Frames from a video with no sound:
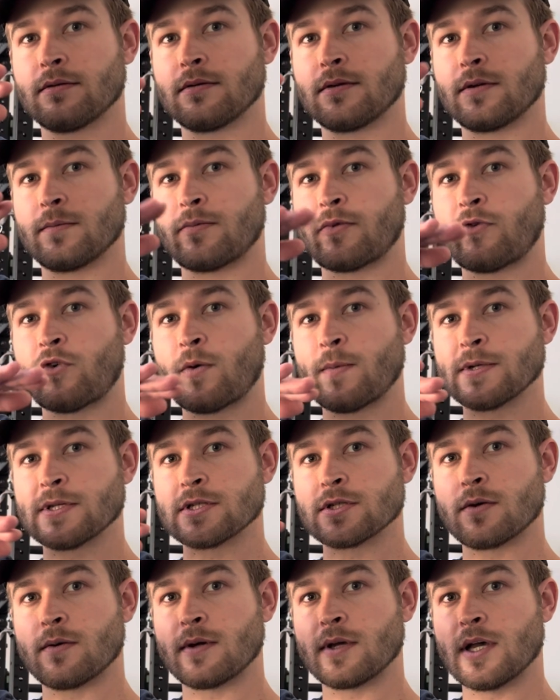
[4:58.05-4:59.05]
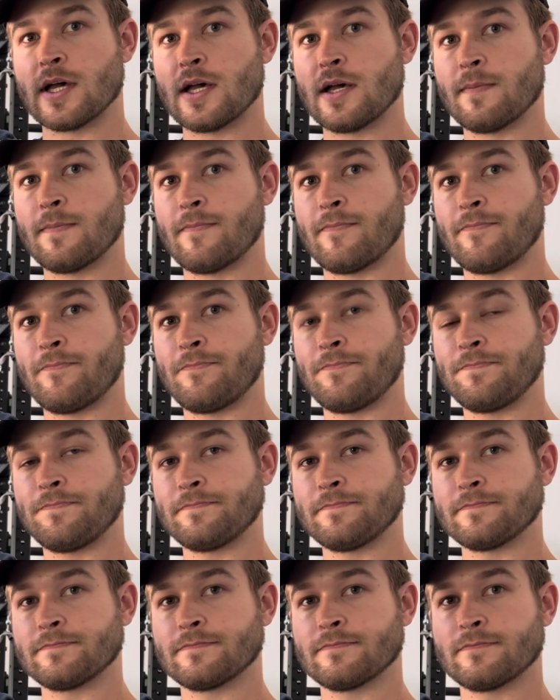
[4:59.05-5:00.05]
your performance is going up
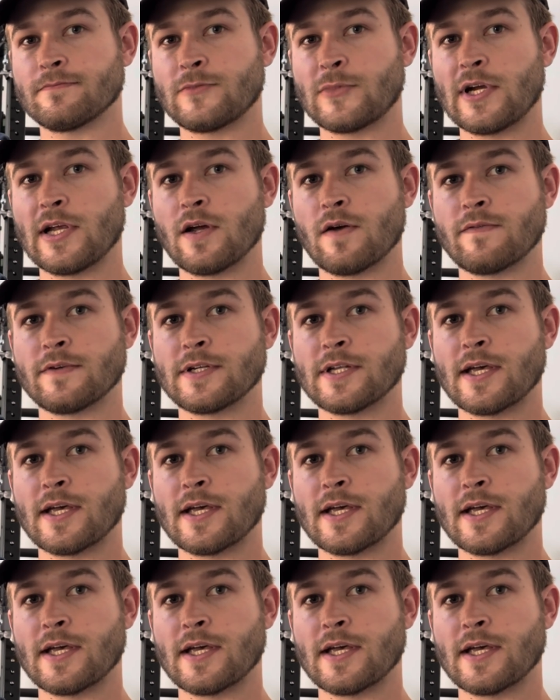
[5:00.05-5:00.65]
right over